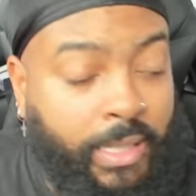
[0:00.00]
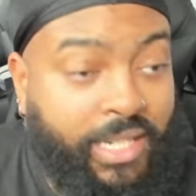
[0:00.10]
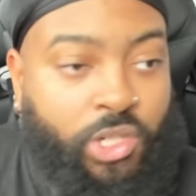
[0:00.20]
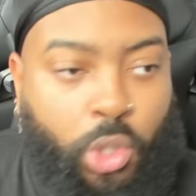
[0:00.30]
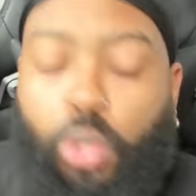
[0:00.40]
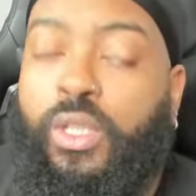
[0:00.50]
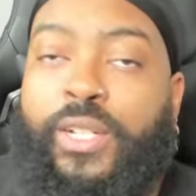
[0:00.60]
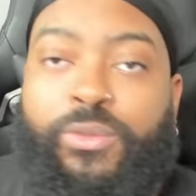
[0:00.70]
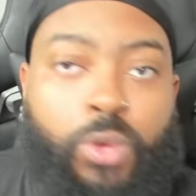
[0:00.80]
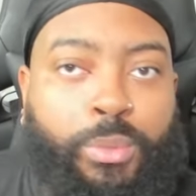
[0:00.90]
It's cool
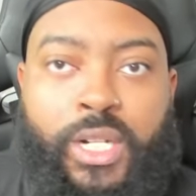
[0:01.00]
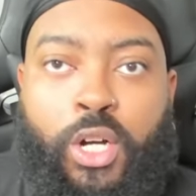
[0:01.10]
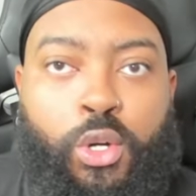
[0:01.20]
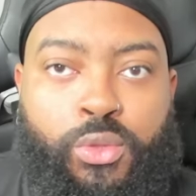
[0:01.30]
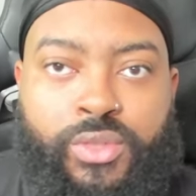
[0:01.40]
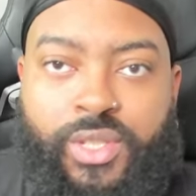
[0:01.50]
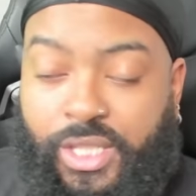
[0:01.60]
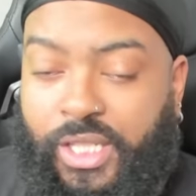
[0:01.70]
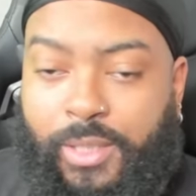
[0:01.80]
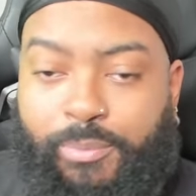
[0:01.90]
if Roman holds
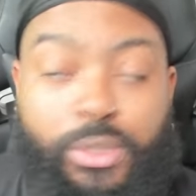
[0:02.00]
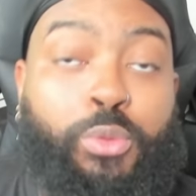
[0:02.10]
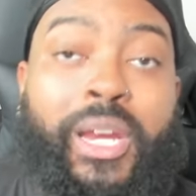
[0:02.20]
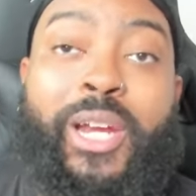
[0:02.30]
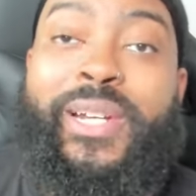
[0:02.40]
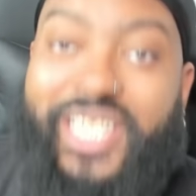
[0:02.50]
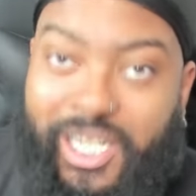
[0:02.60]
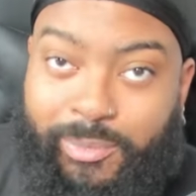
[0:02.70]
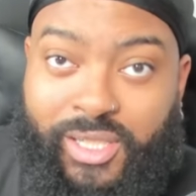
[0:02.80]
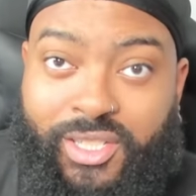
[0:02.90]
the Blueberry
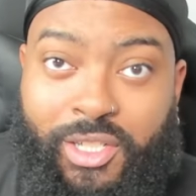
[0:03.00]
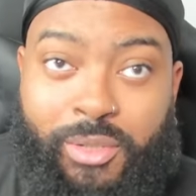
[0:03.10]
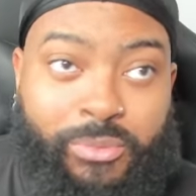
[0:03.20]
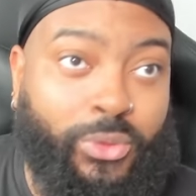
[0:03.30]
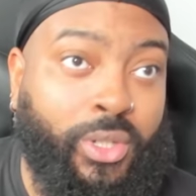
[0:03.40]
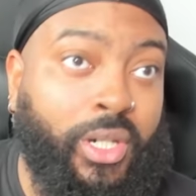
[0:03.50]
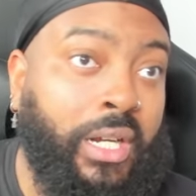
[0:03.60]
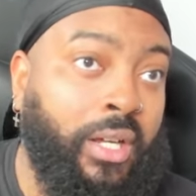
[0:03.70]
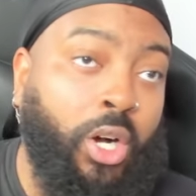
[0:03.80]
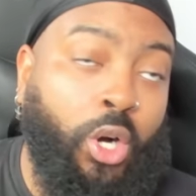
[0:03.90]
Championship for
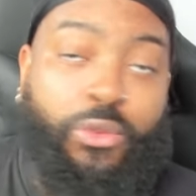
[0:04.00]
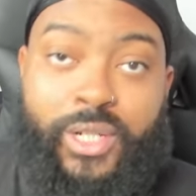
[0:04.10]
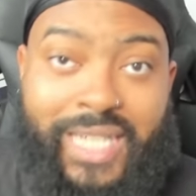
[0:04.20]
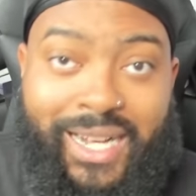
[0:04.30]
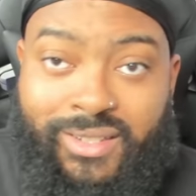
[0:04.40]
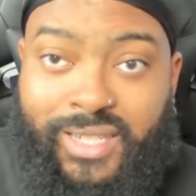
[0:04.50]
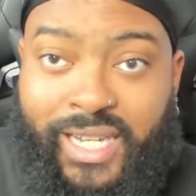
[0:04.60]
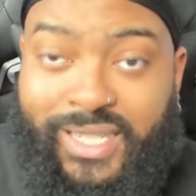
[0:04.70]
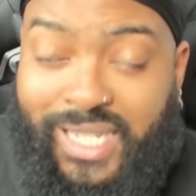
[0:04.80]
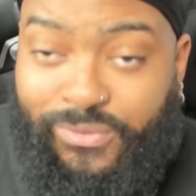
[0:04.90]
over a thousand
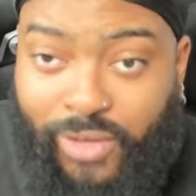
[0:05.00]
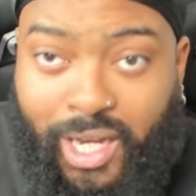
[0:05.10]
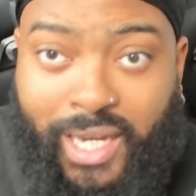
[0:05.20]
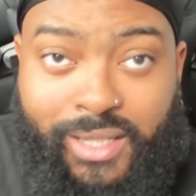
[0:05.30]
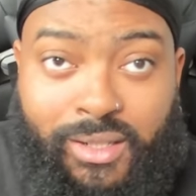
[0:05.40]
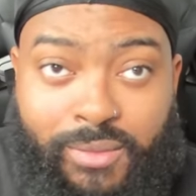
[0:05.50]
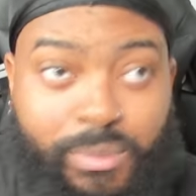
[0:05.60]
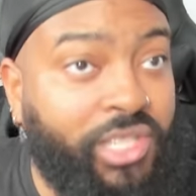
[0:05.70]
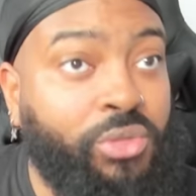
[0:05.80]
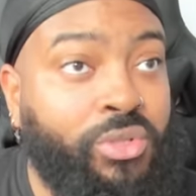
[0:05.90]
days. That's fine.
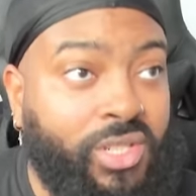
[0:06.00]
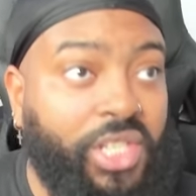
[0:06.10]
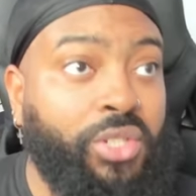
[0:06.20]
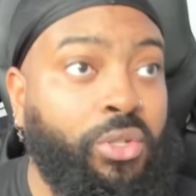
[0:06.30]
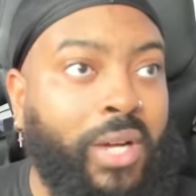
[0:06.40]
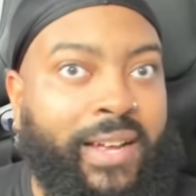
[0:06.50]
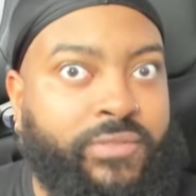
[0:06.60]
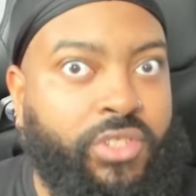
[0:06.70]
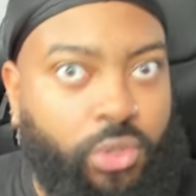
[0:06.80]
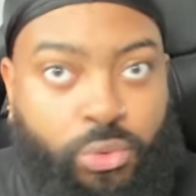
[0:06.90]
But you still
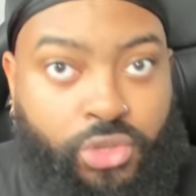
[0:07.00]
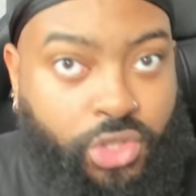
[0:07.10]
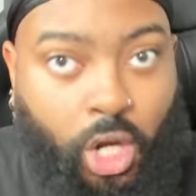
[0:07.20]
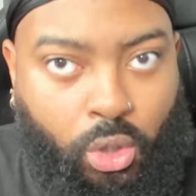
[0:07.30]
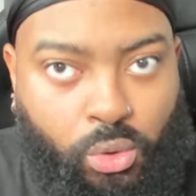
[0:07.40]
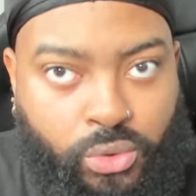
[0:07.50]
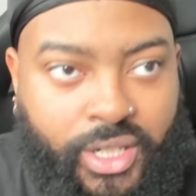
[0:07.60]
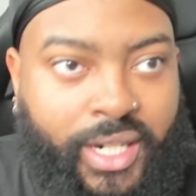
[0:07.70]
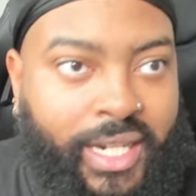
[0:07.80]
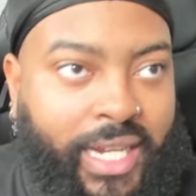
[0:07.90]
have two shows,
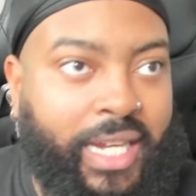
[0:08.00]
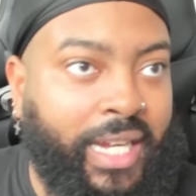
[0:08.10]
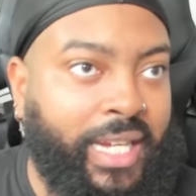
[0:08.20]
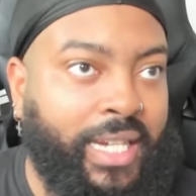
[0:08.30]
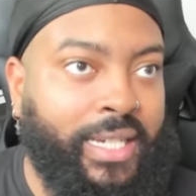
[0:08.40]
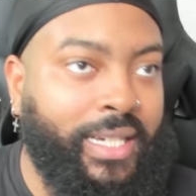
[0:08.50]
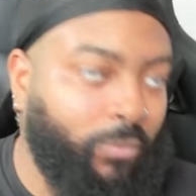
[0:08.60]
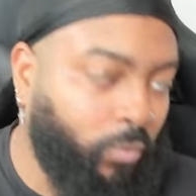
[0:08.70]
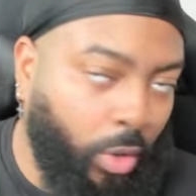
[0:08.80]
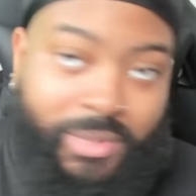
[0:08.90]
and
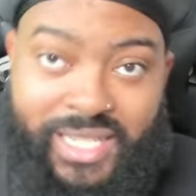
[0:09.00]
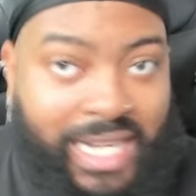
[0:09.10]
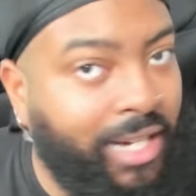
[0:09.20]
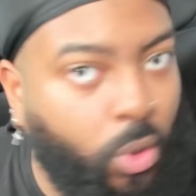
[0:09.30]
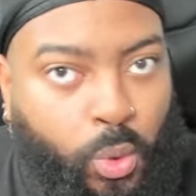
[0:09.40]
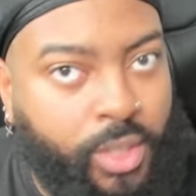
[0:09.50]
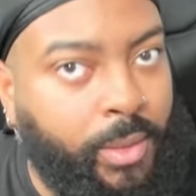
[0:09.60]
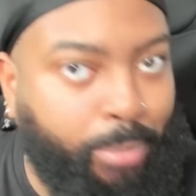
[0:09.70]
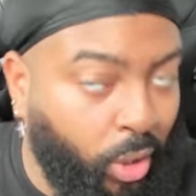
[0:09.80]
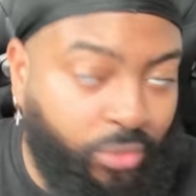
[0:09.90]
Roman's not going
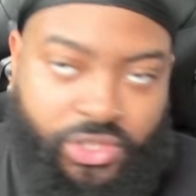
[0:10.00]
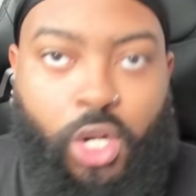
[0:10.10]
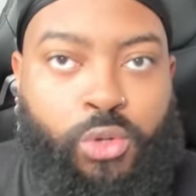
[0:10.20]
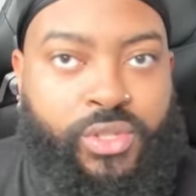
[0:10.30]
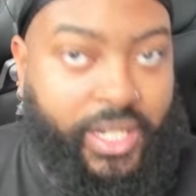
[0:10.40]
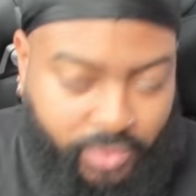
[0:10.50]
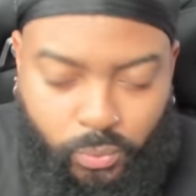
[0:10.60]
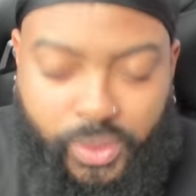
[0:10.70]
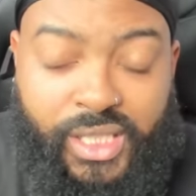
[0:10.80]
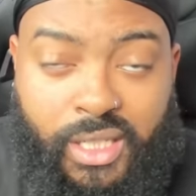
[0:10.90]
to both shows every
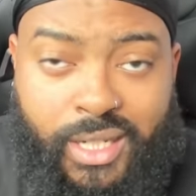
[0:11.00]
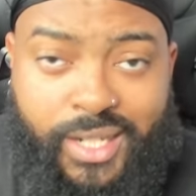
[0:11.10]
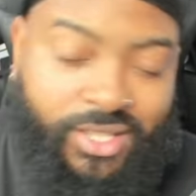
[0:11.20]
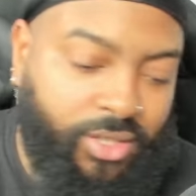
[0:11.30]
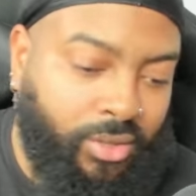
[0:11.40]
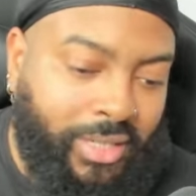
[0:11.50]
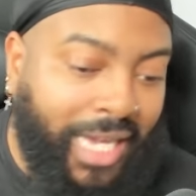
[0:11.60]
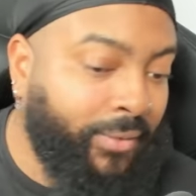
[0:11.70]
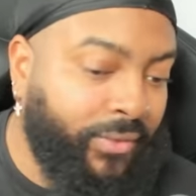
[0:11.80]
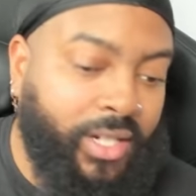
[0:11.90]
week. So you
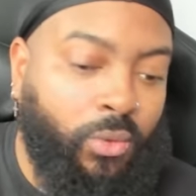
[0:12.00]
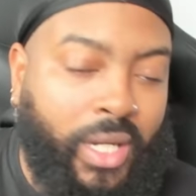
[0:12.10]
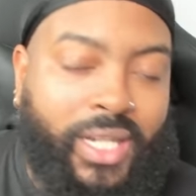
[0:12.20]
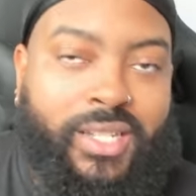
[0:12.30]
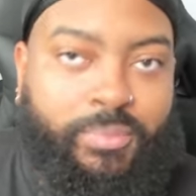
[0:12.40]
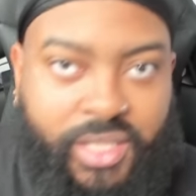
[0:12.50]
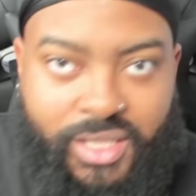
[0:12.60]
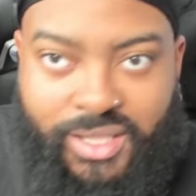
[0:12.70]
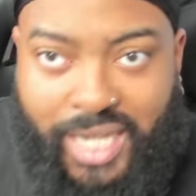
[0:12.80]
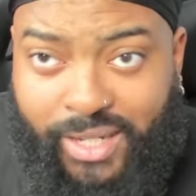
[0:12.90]
got to find a way to split
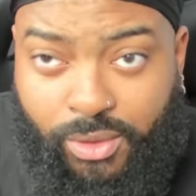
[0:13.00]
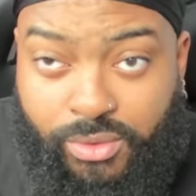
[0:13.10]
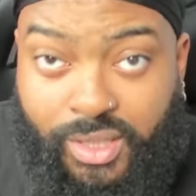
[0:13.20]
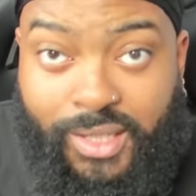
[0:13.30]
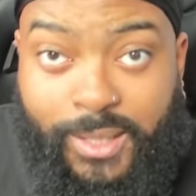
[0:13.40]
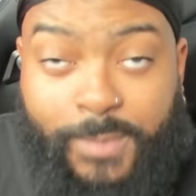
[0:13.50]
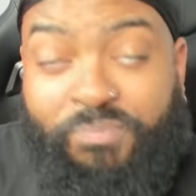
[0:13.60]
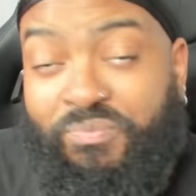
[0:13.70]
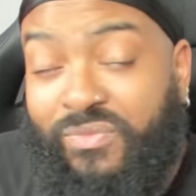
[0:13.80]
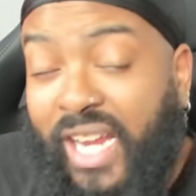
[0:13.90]
the titles.
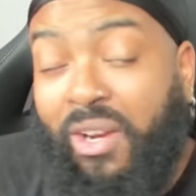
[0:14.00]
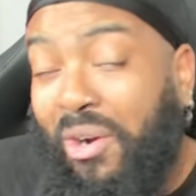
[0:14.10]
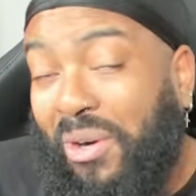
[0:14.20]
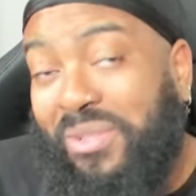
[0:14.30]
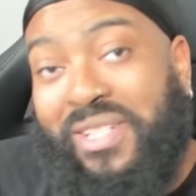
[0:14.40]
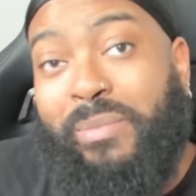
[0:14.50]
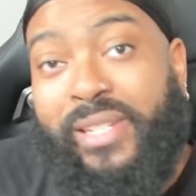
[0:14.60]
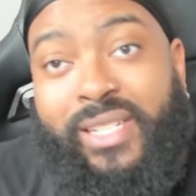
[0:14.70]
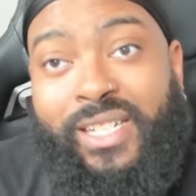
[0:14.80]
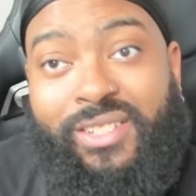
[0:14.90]
They
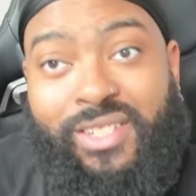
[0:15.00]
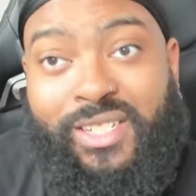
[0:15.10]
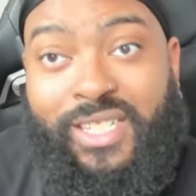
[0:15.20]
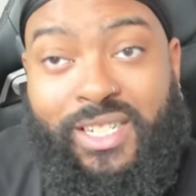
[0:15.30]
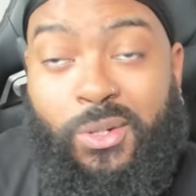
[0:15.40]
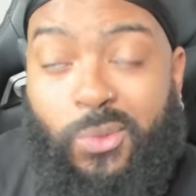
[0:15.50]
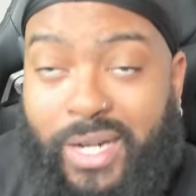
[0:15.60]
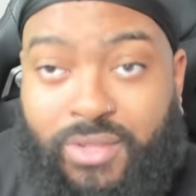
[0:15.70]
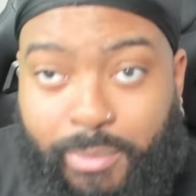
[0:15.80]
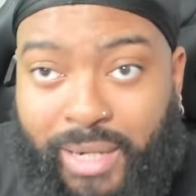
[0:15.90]
ultimately just did a
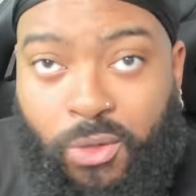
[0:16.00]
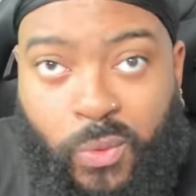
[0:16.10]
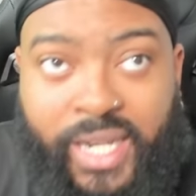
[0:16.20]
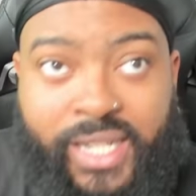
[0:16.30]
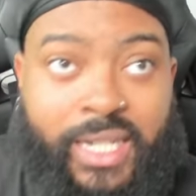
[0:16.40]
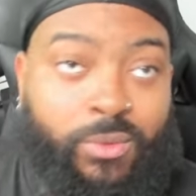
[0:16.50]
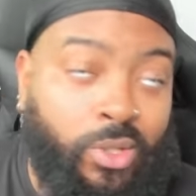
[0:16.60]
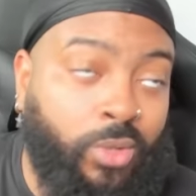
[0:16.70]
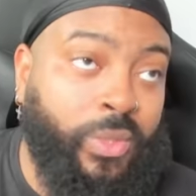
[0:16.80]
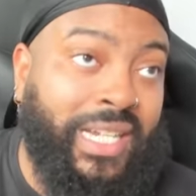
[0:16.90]
roundabout way, like,
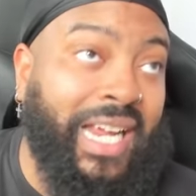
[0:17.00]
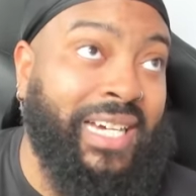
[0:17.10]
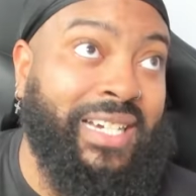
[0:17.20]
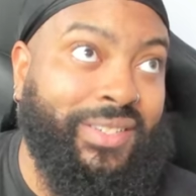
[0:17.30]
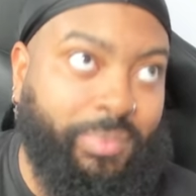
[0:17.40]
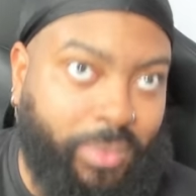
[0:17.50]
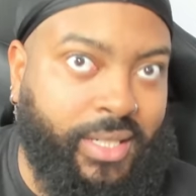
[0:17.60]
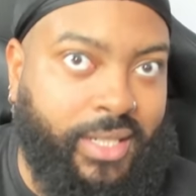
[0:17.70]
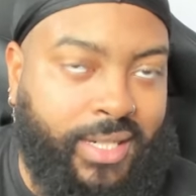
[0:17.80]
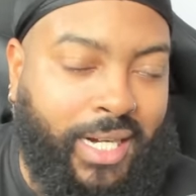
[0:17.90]
well, we're not going to
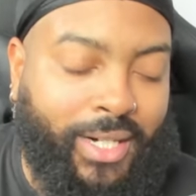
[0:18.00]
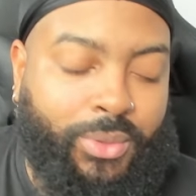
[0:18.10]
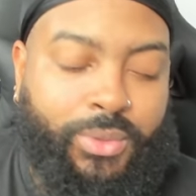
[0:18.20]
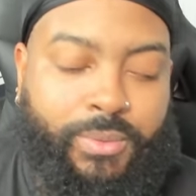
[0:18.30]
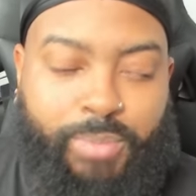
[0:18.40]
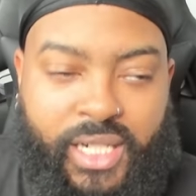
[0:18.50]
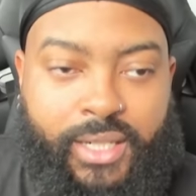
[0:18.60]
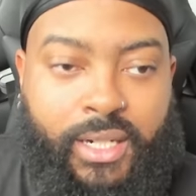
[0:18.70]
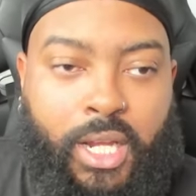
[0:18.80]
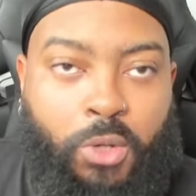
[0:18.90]
split the titles,
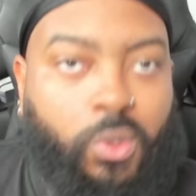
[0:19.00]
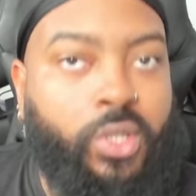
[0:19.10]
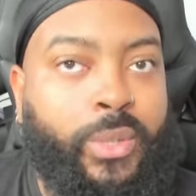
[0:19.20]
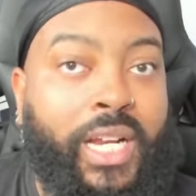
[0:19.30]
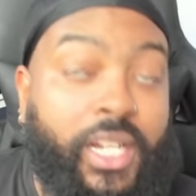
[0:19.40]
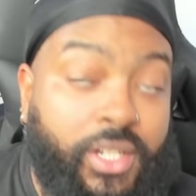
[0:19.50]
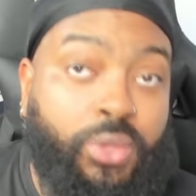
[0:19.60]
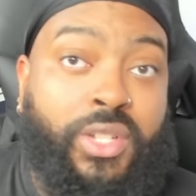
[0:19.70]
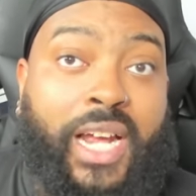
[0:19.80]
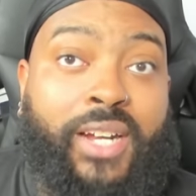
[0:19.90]
but we'll create a
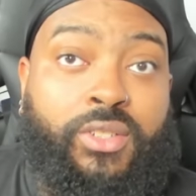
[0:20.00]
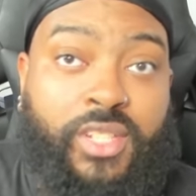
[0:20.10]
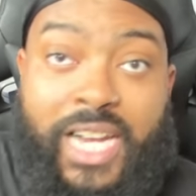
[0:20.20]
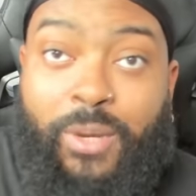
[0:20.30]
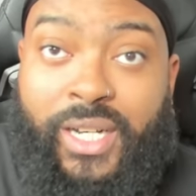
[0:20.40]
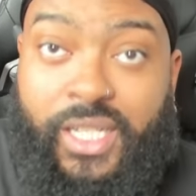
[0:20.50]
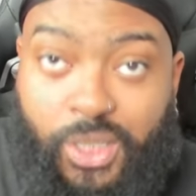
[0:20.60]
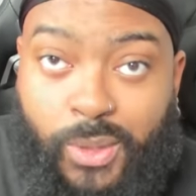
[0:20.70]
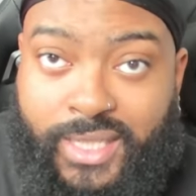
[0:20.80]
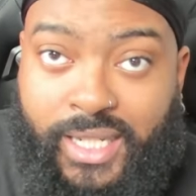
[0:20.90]
new title so that way the
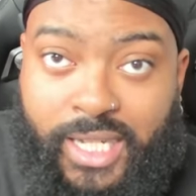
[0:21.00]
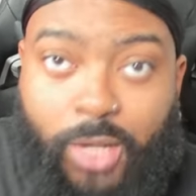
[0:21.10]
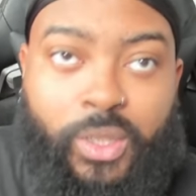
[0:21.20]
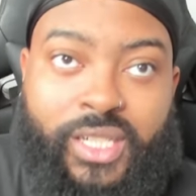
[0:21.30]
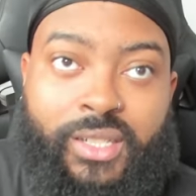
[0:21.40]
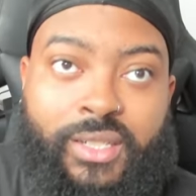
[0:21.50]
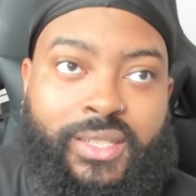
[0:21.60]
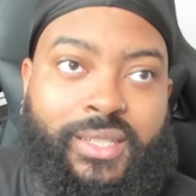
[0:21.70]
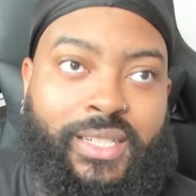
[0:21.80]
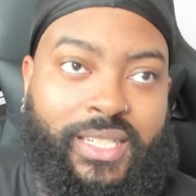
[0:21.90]
U S A Network can,
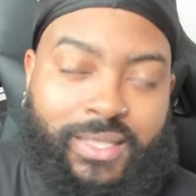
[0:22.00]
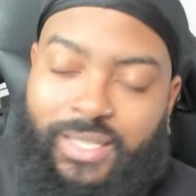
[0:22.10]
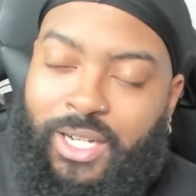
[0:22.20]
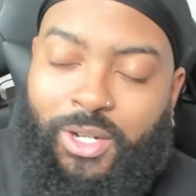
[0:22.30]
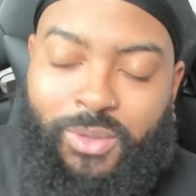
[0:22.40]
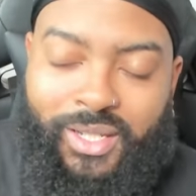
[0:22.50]
you know,